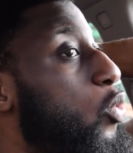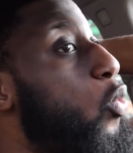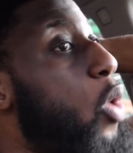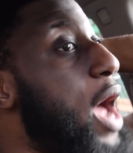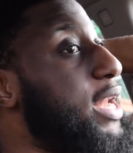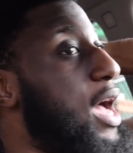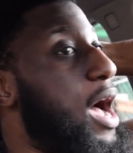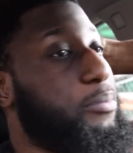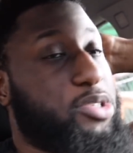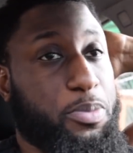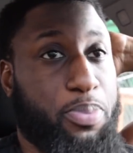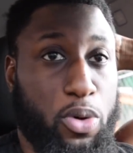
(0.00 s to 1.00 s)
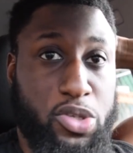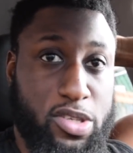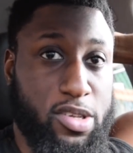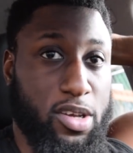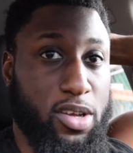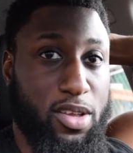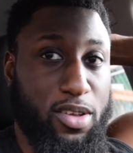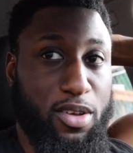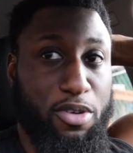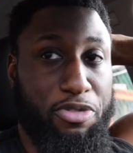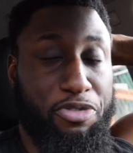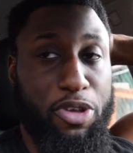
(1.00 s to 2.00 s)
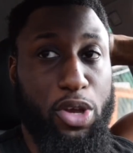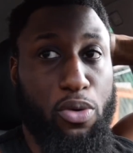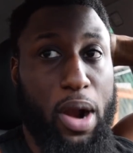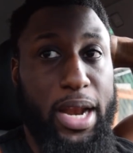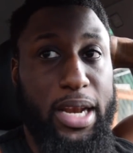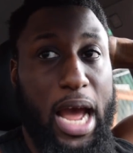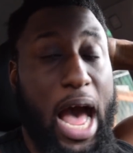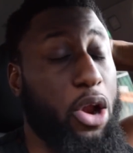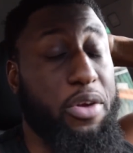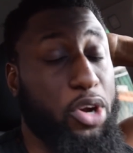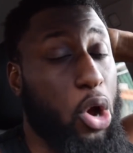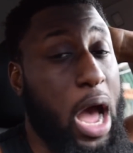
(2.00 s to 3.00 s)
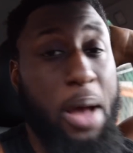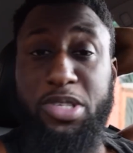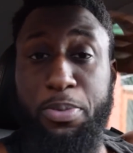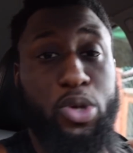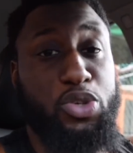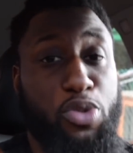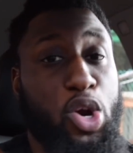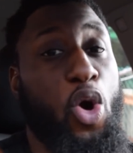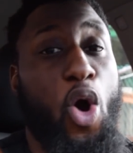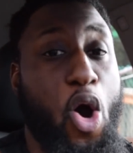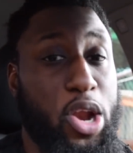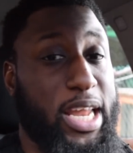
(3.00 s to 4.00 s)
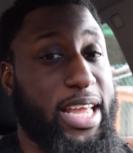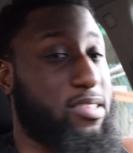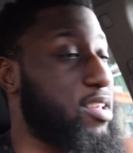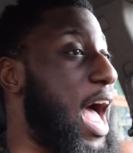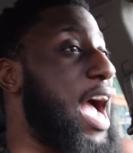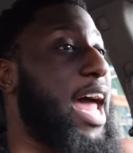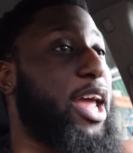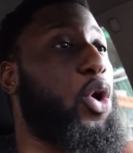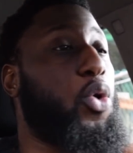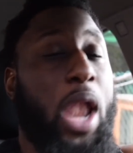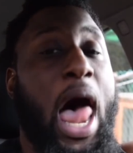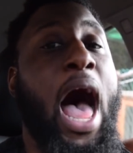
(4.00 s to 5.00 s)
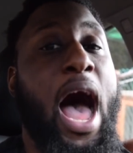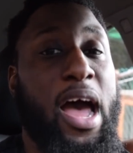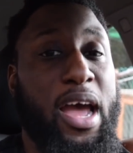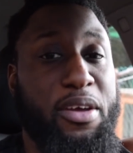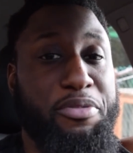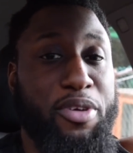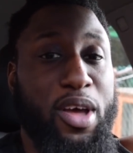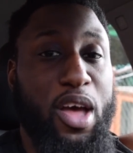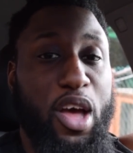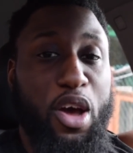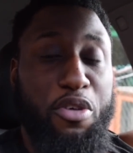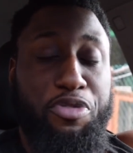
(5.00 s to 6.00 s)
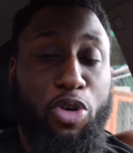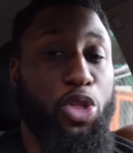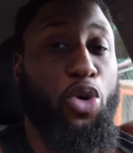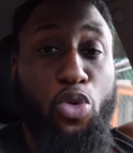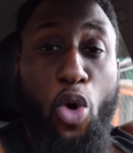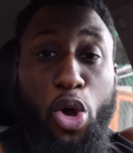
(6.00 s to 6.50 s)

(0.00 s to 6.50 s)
what I'm supposed to feel right now. I don't even know how I'm supposed to record later. I gotta go live for the